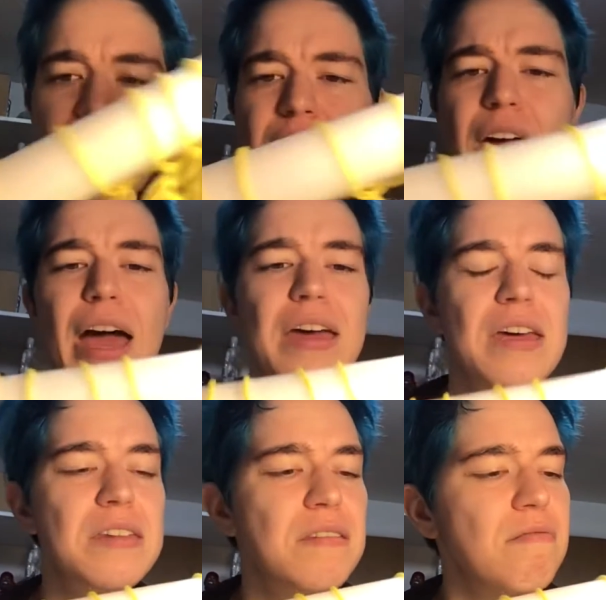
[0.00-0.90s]
yeah,
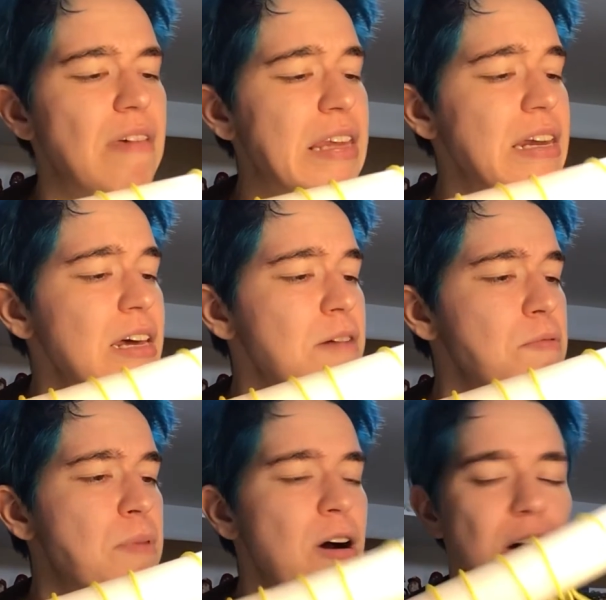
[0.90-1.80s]
it didn't come
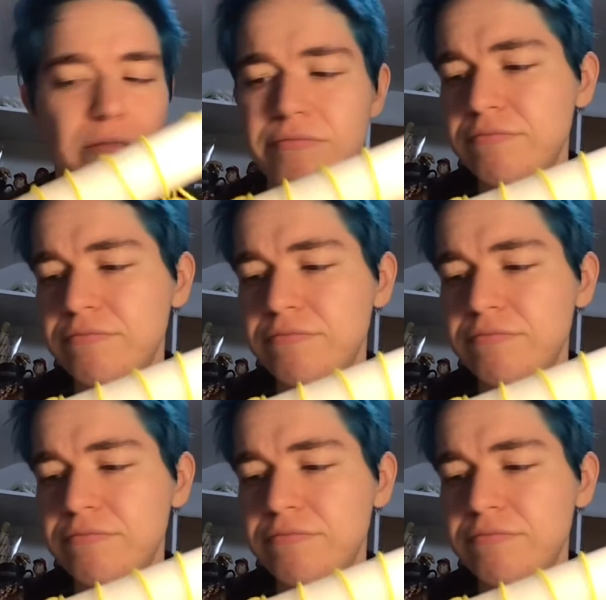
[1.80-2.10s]
apart.